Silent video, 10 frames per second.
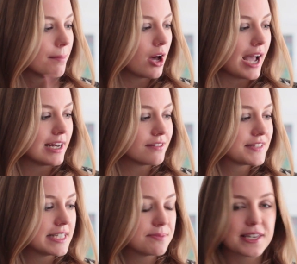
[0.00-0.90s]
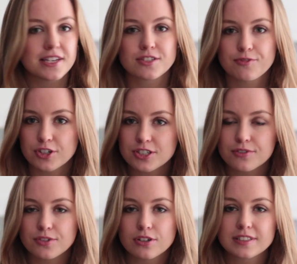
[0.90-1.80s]
But I love these because
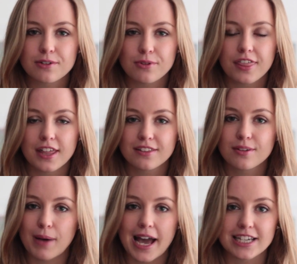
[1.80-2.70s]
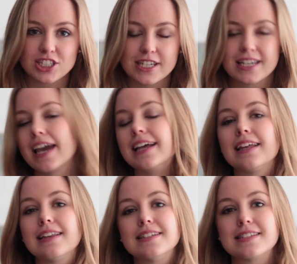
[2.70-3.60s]
first of all they rethink the packaging
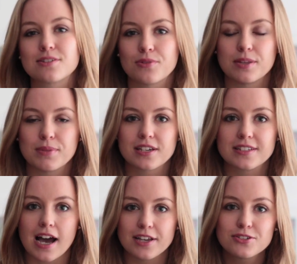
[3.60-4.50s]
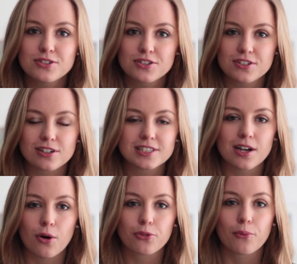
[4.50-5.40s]
and this is great because I used to store
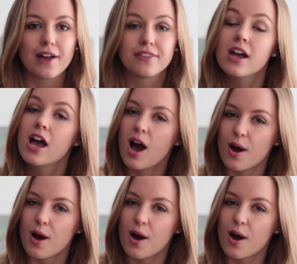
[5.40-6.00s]
the old one